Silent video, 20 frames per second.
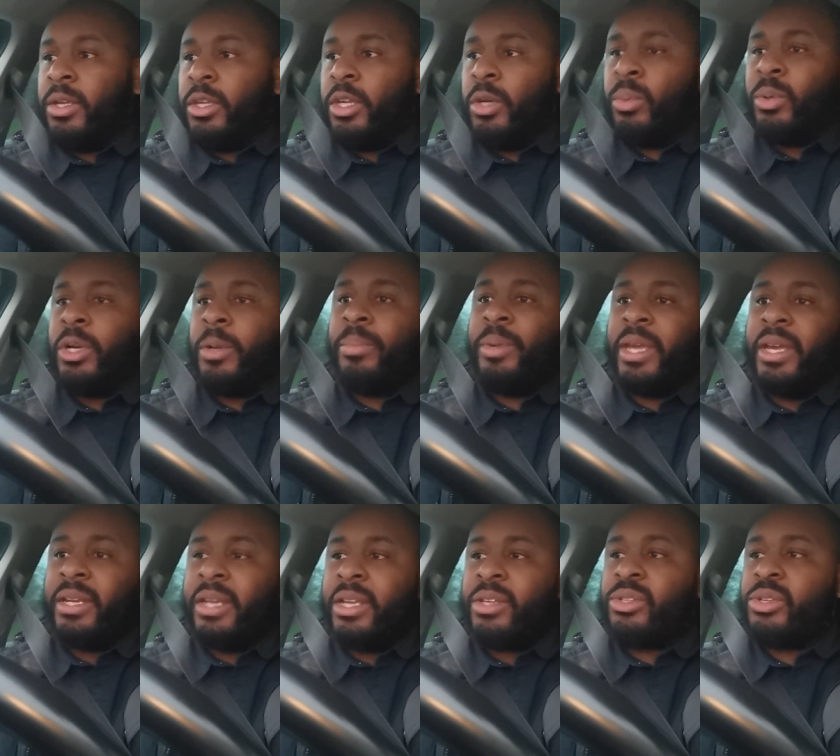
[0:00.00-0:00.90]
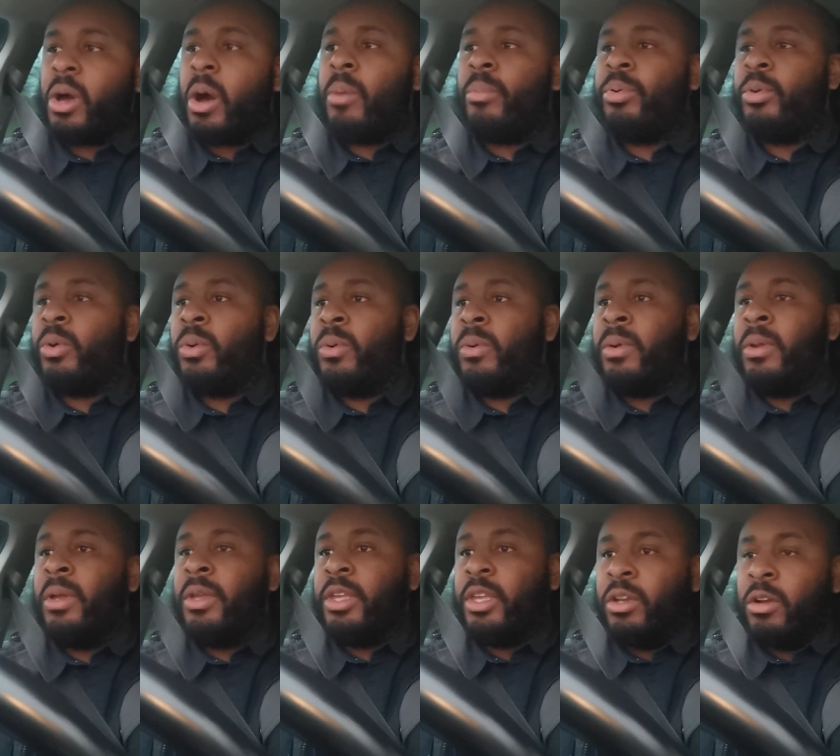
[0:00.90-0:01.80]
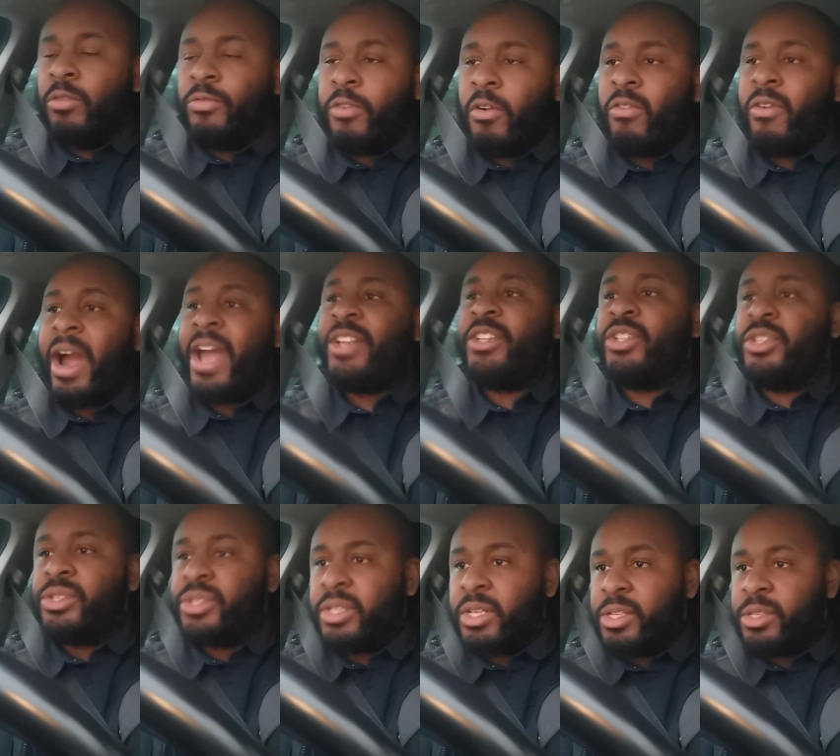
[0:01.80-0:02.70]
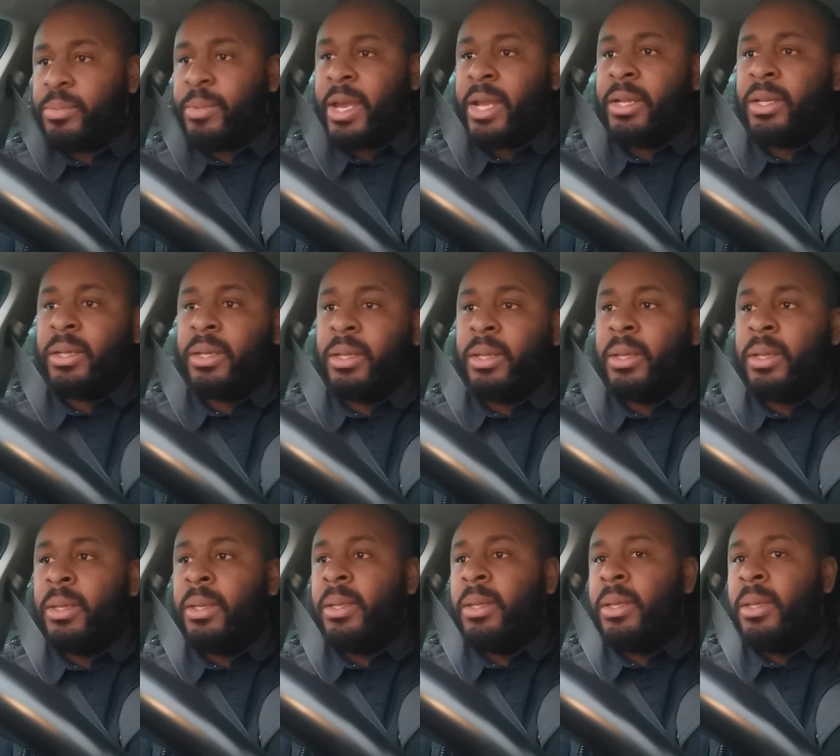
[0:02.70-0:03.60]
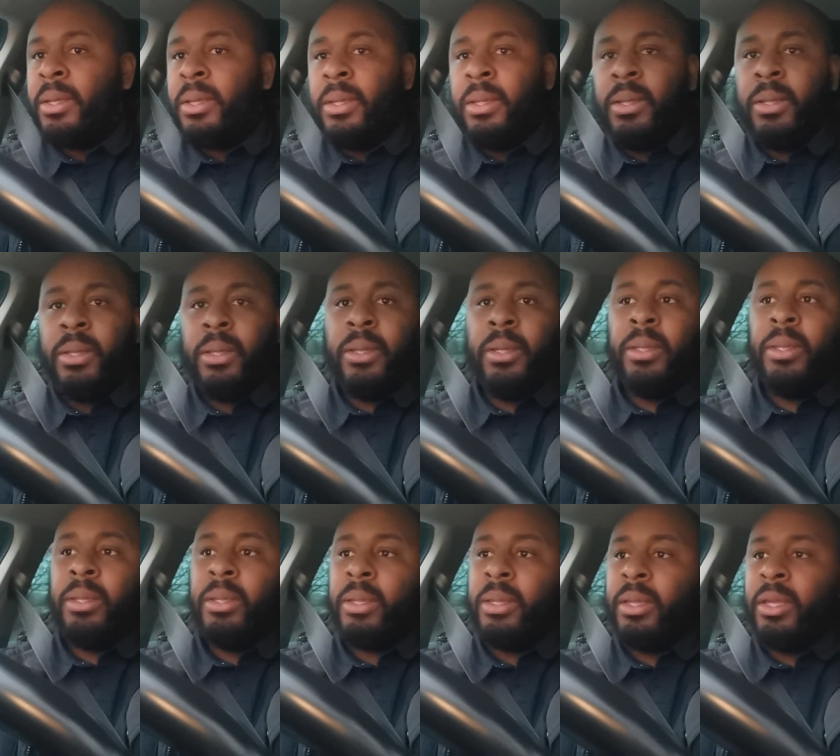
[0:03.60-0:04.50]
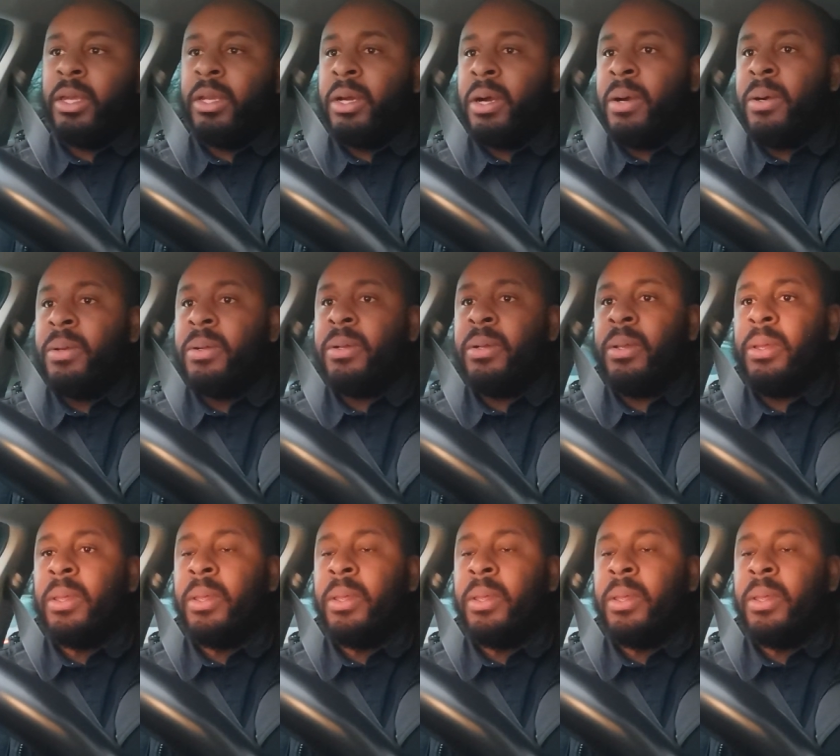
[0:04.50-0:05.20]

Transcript: You want to be an example, you know, for righteousness, man. You know?